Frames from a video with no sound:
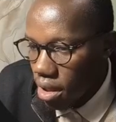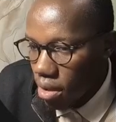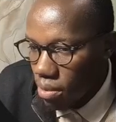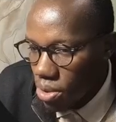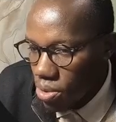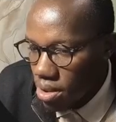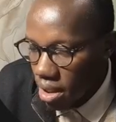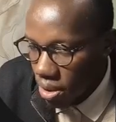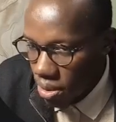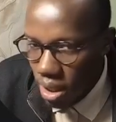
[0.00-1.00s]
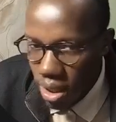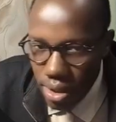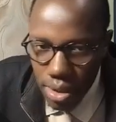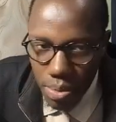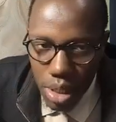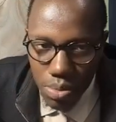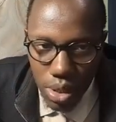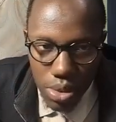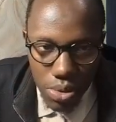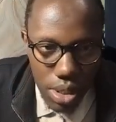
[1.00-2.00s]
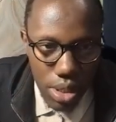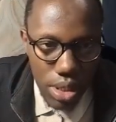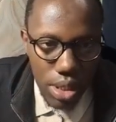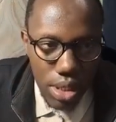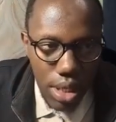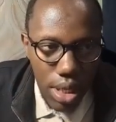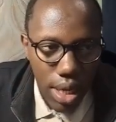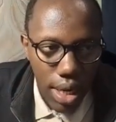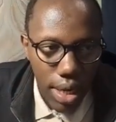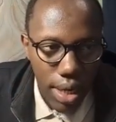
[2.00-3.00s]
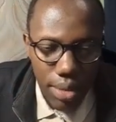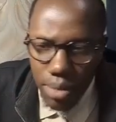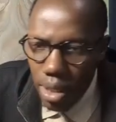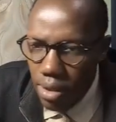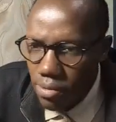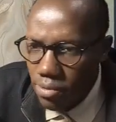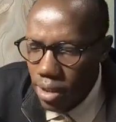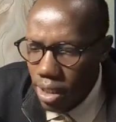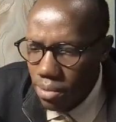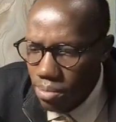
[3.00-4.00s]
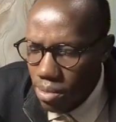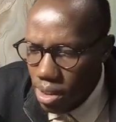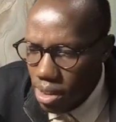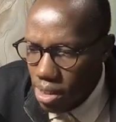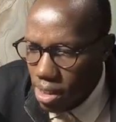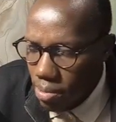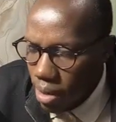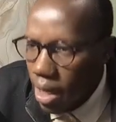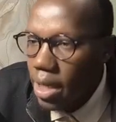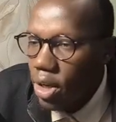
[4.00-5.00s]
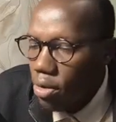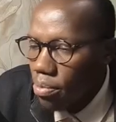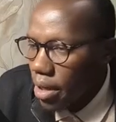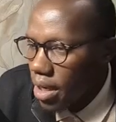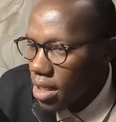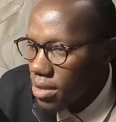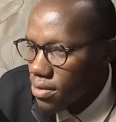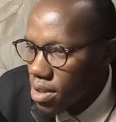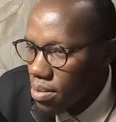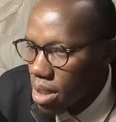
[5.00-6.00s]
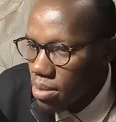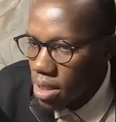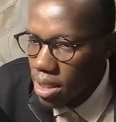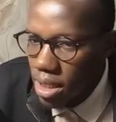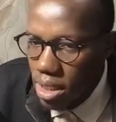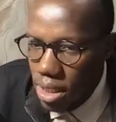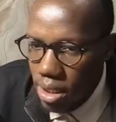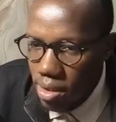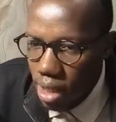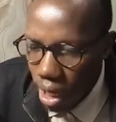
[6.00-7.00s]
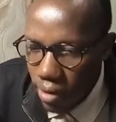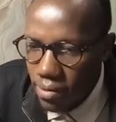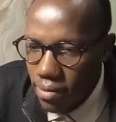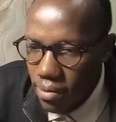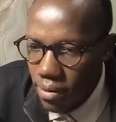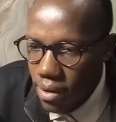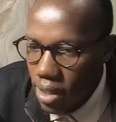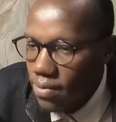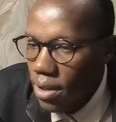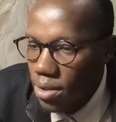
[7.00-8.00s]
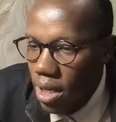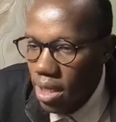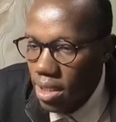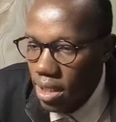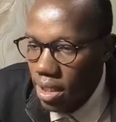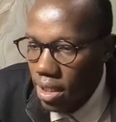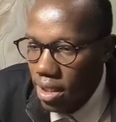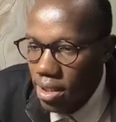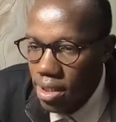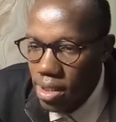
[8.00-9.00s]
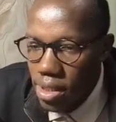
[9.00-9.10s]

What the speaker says: which was included in C++20, and I believe some early compilers for C++20 didn't have that functionality in yet.